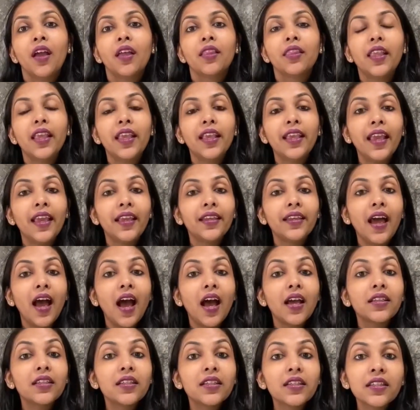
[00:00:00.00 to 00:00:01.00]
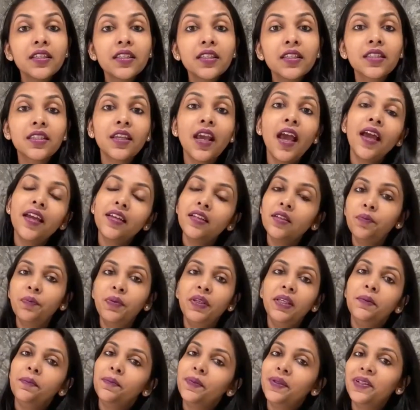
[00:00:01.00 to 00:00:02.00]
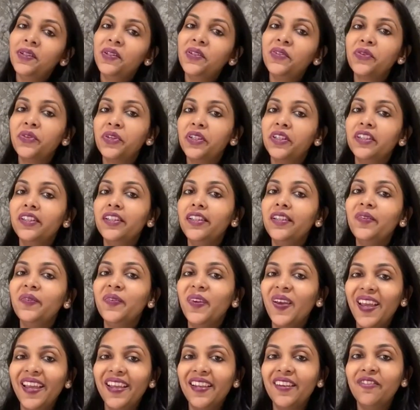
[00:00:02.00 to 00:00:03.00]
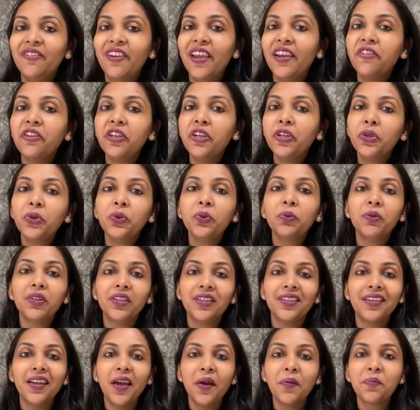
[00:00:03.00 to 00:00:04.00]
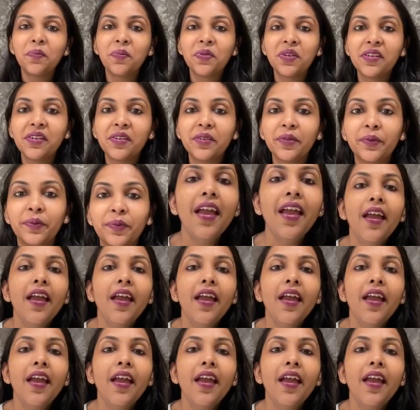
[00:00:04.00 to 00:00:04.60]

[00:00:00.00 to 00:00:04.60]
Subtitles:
they can understand people really well. Very human number.